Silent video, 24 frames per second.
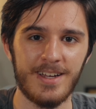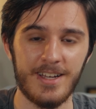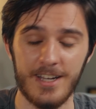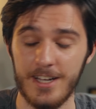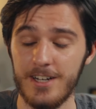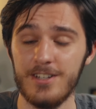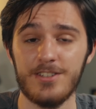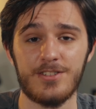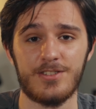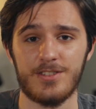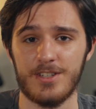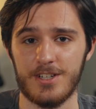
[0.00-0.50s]

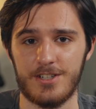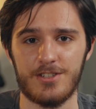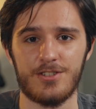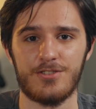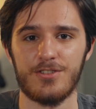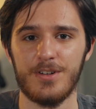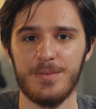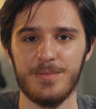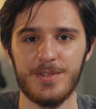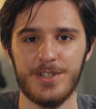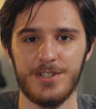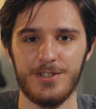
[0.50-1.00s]
it is
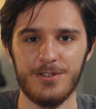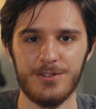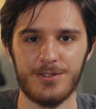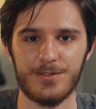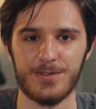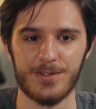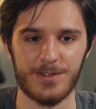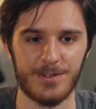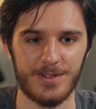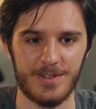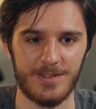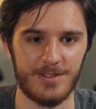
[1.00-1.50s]
extremely
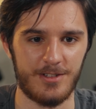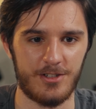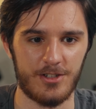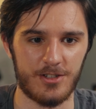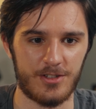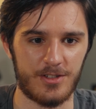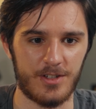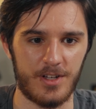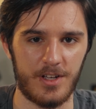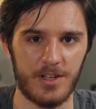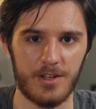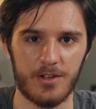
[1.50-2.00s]
useful and it's
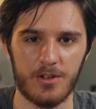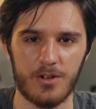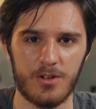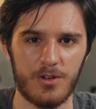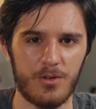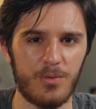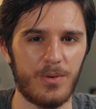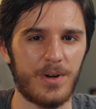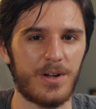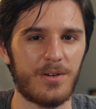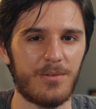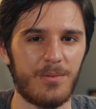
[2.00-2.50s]
just a
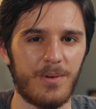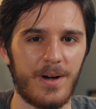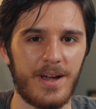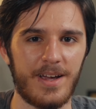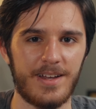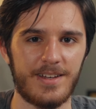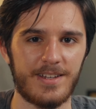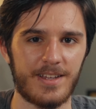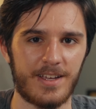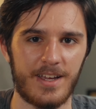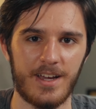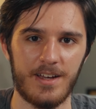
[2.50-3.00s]
quick way
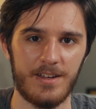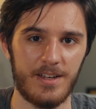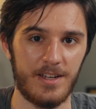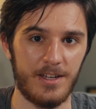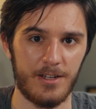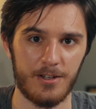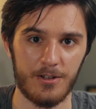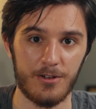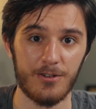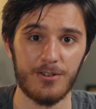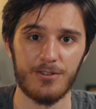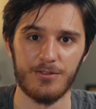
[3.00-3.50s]
to get
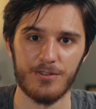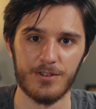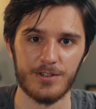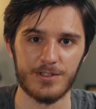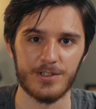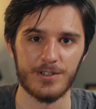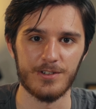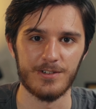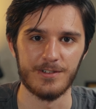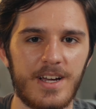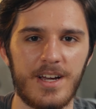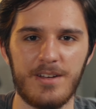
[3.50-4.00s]
a good
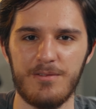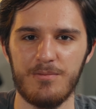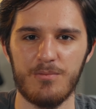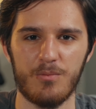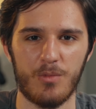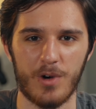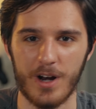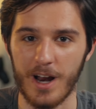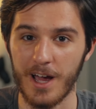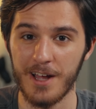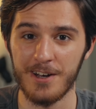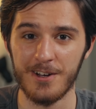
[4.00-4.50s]
result. And
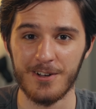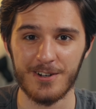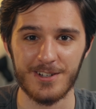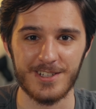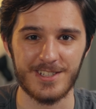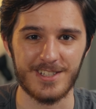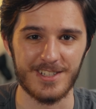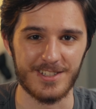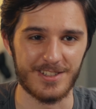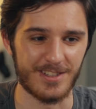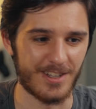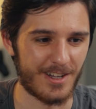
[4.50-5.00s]
what I
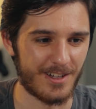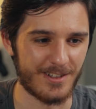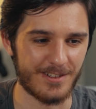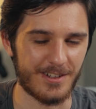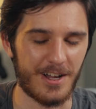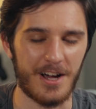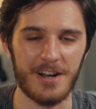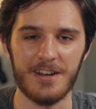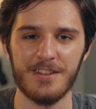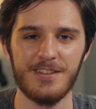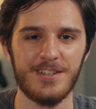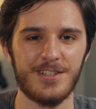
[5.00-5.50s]
noticed is a
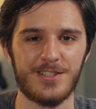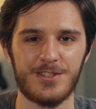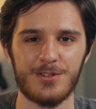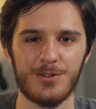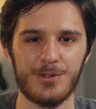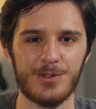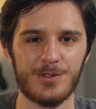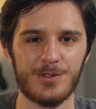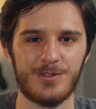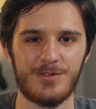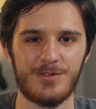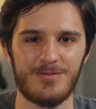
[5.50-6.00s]
lot of these
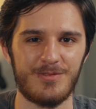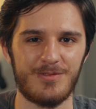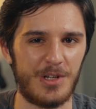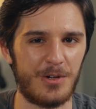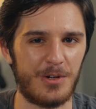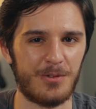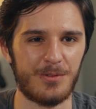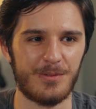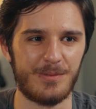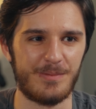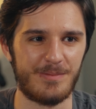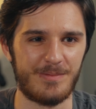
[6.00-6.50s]
tools
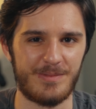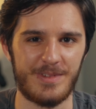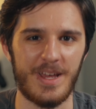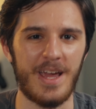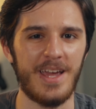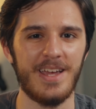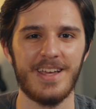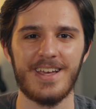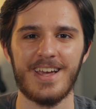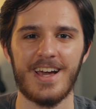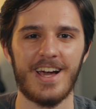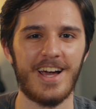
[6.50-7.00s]
don't
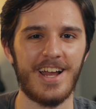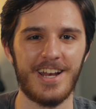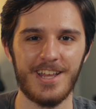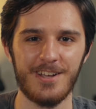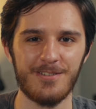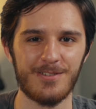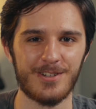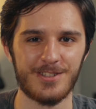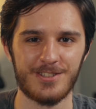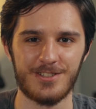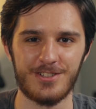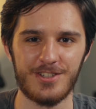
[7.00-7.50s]
take
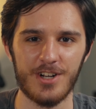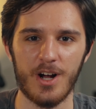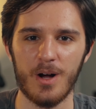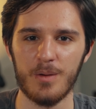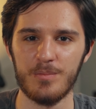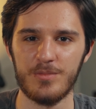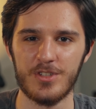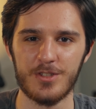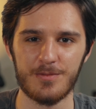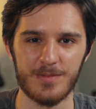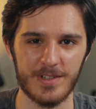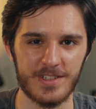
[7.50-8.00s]
anyone's
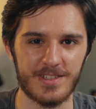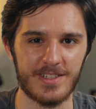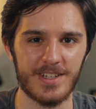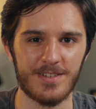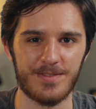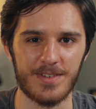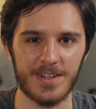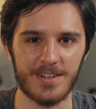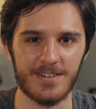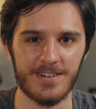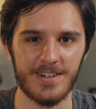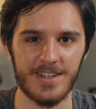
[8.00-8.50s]
job
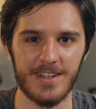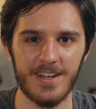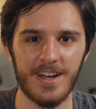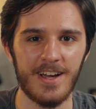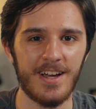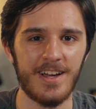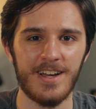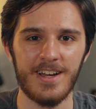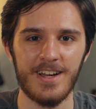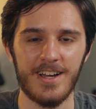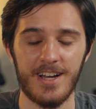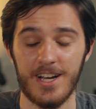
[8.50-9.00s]
specifically.
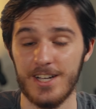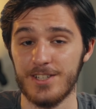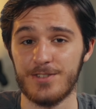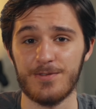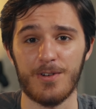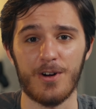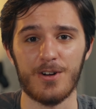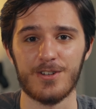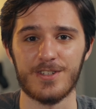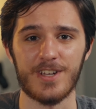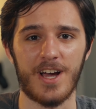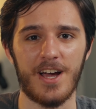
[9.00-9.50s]
As
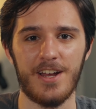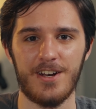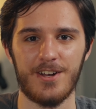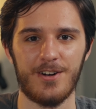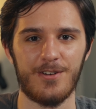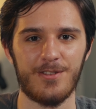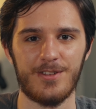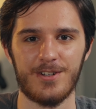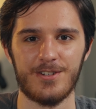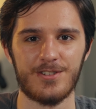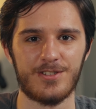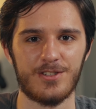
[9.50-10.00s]
far as I know,
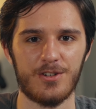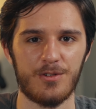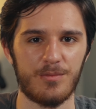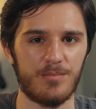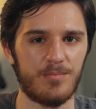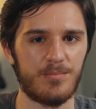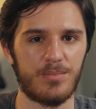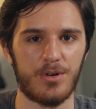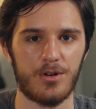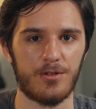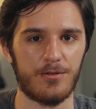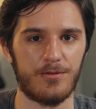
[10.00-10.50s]
there's no
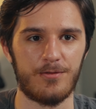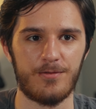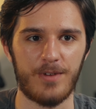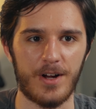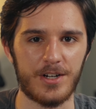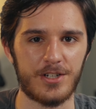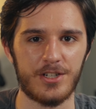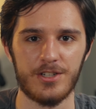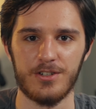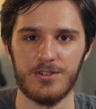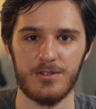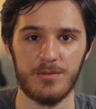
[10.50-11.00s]

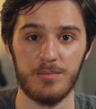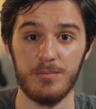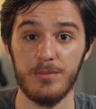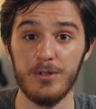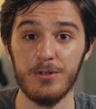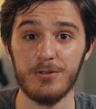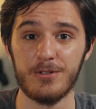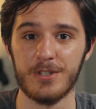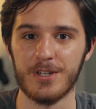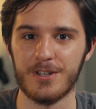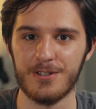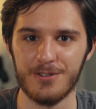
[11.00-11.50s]
professional
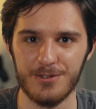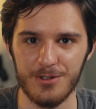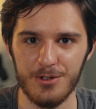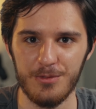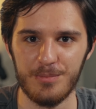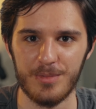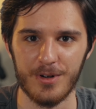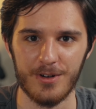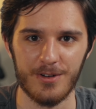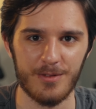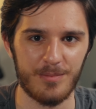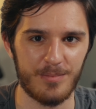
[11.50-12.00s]
music
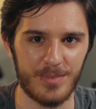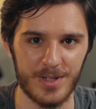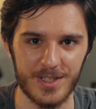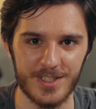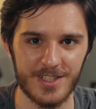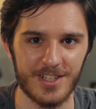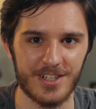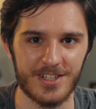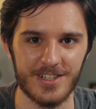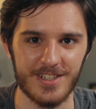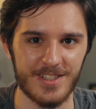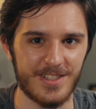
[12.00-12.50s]
looper
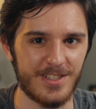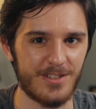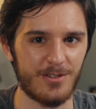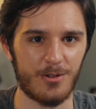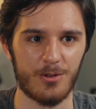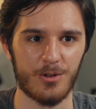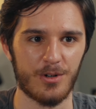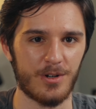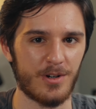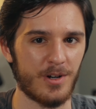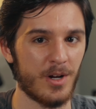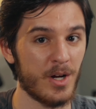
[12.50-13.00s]
position
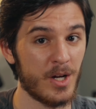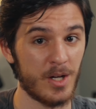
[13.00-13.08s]
or